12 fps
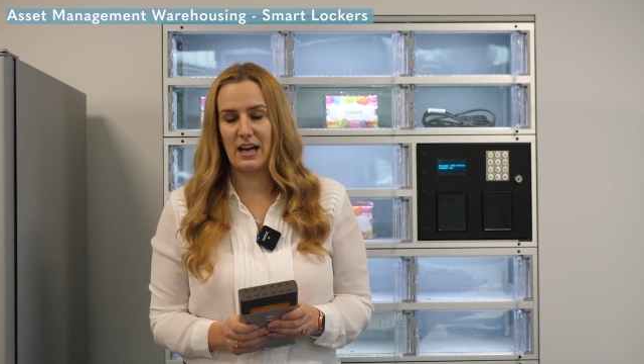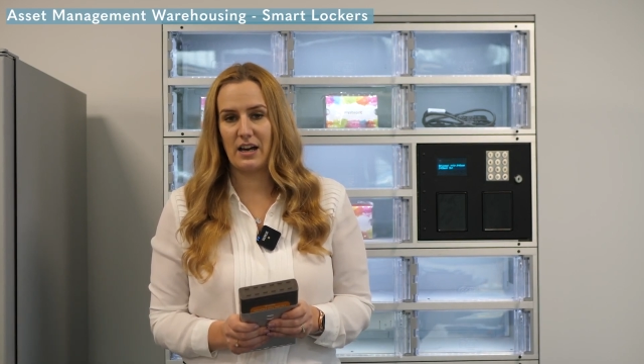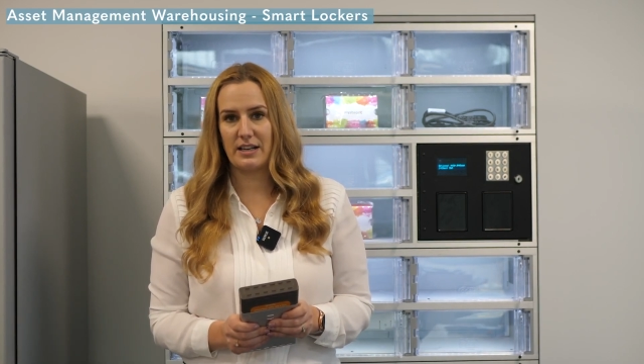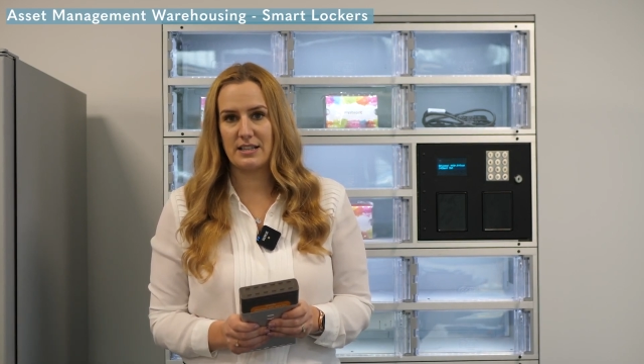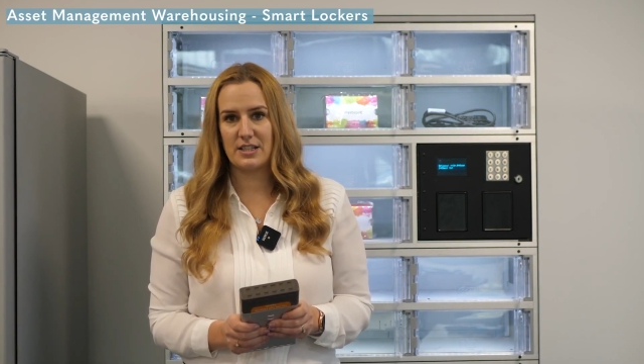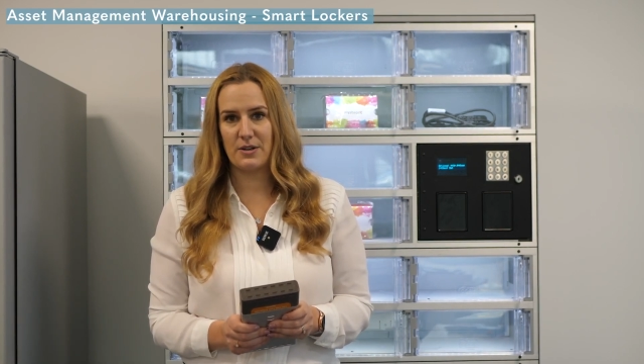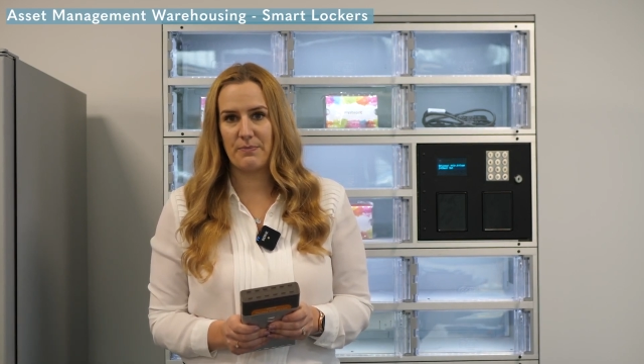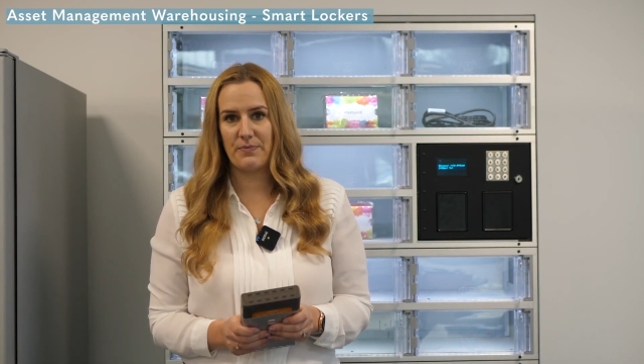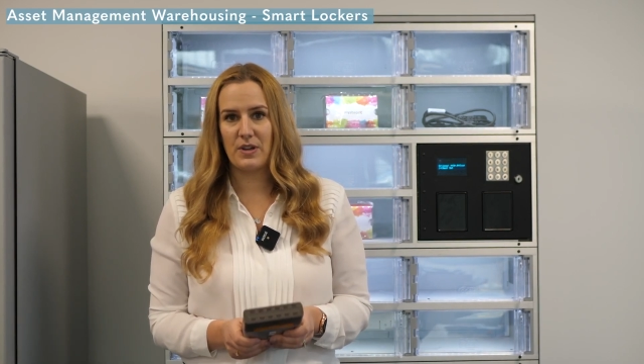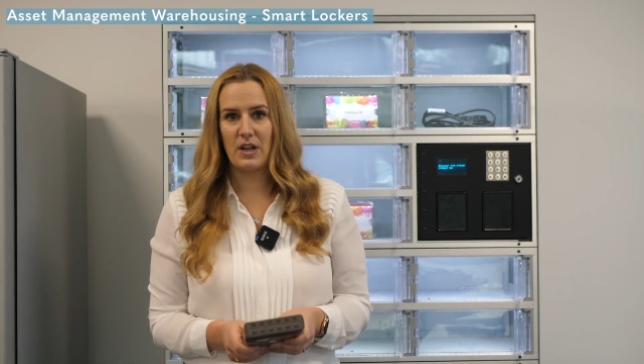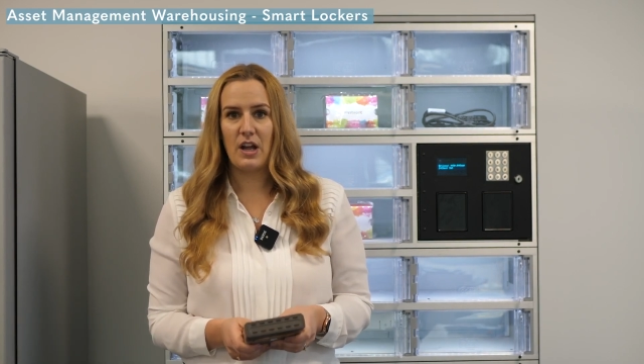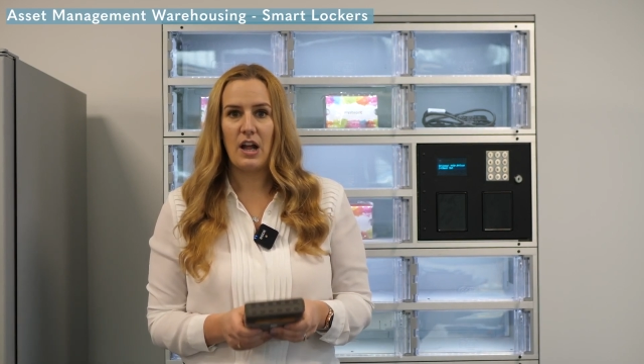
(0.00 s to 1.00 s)
item.
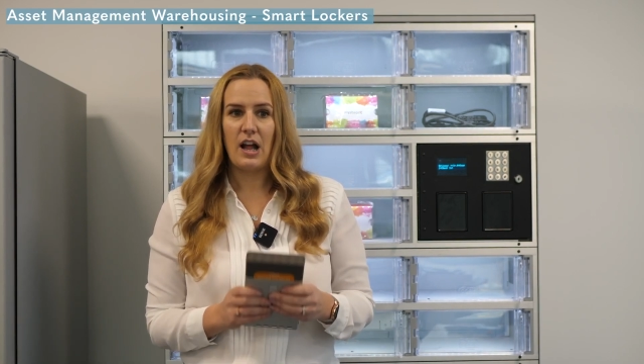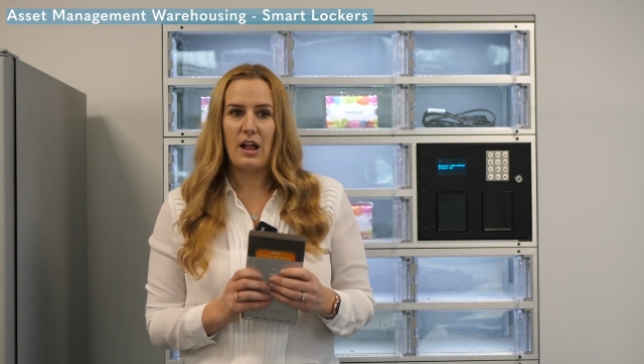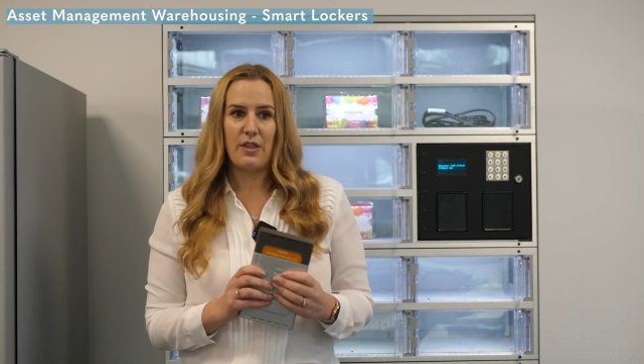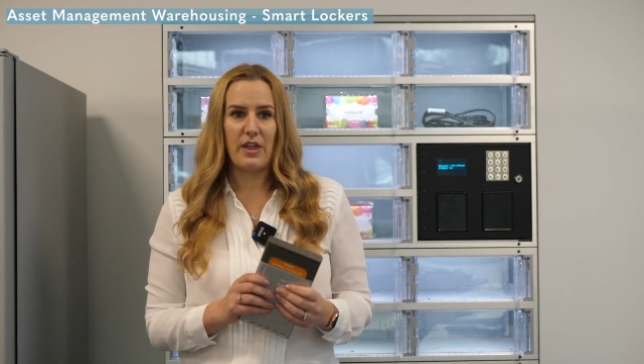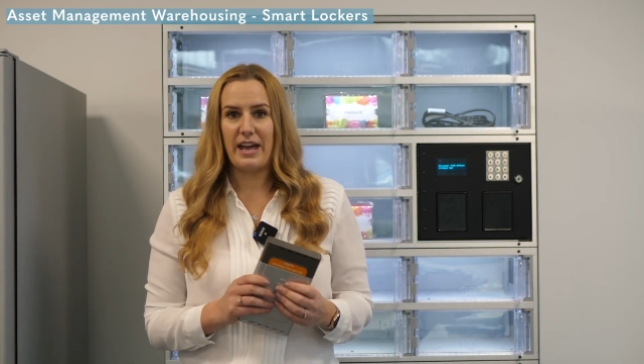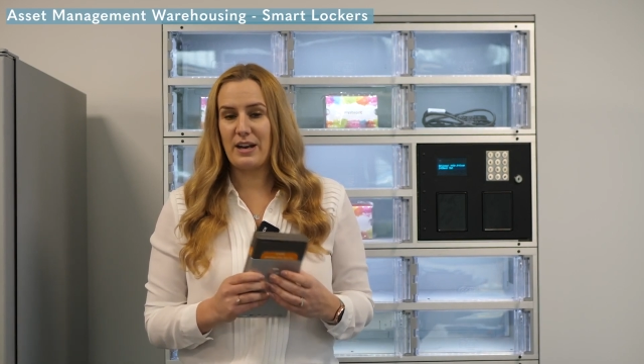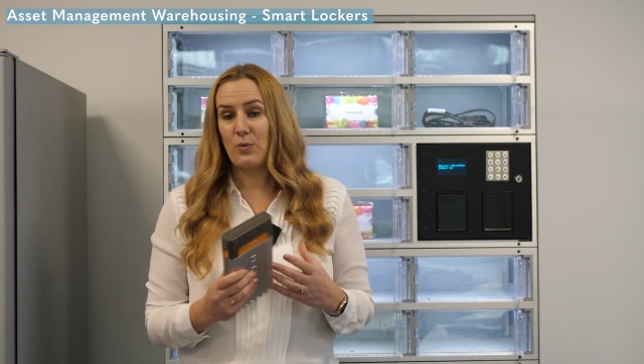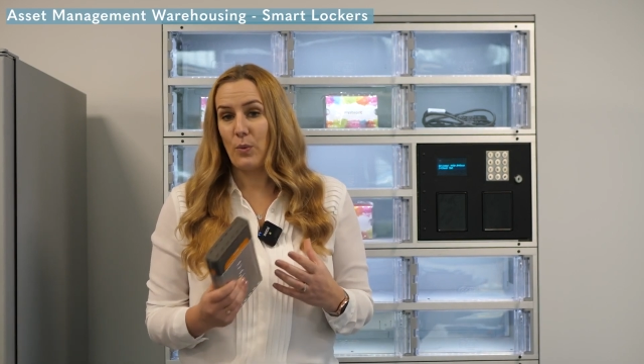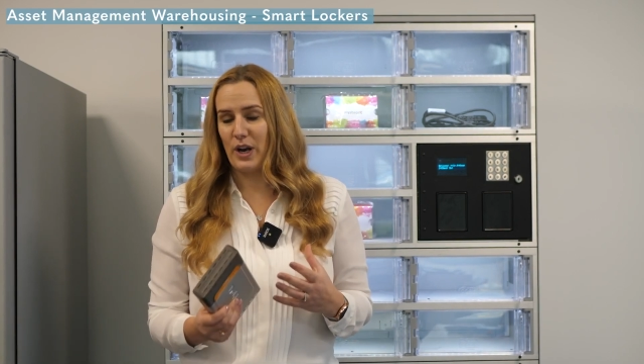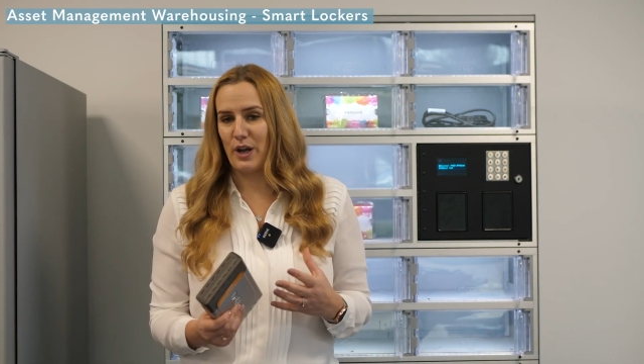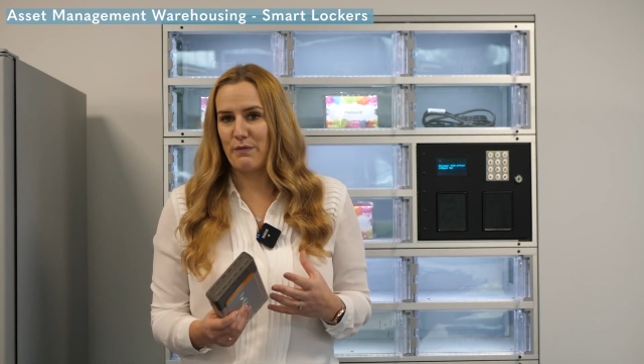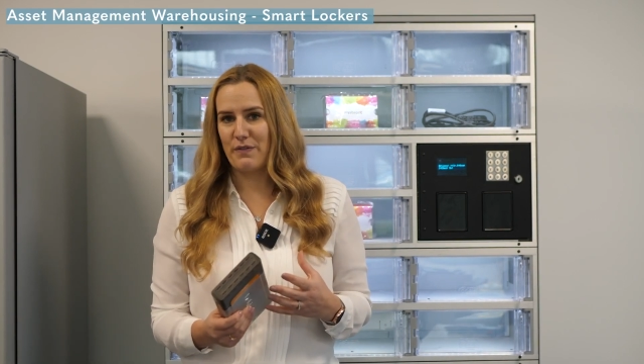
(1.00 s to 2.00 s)
Then,
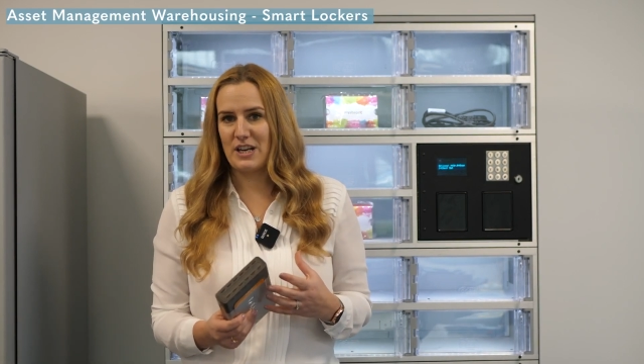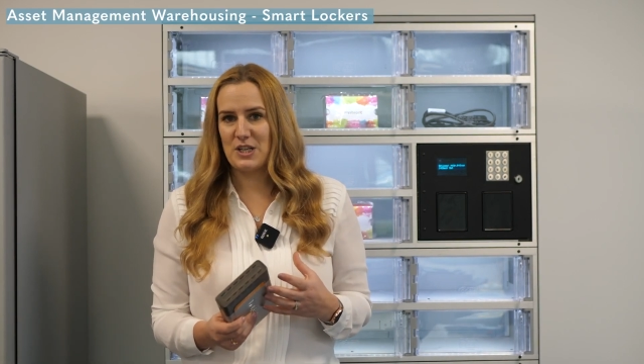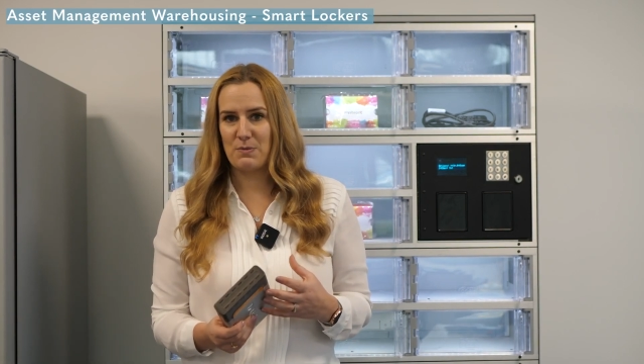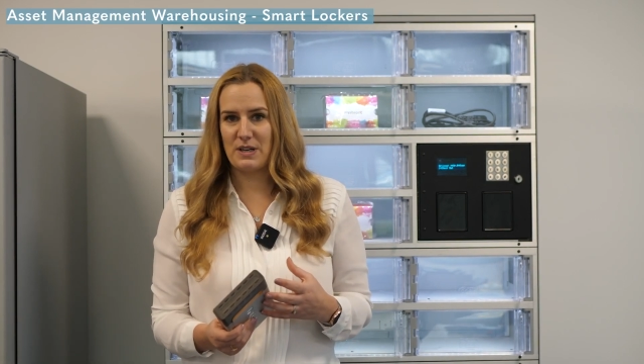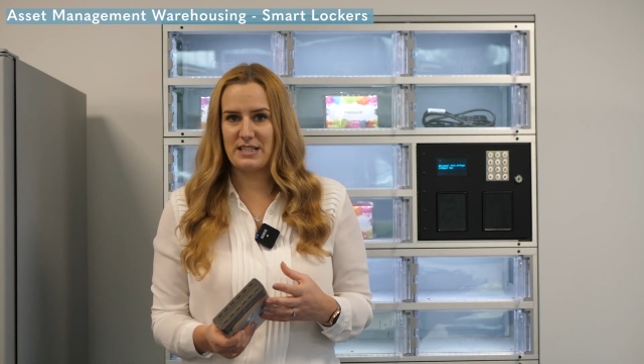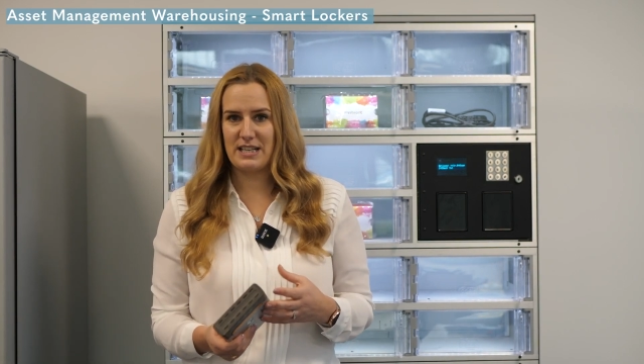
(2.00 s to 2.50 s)
when I finish my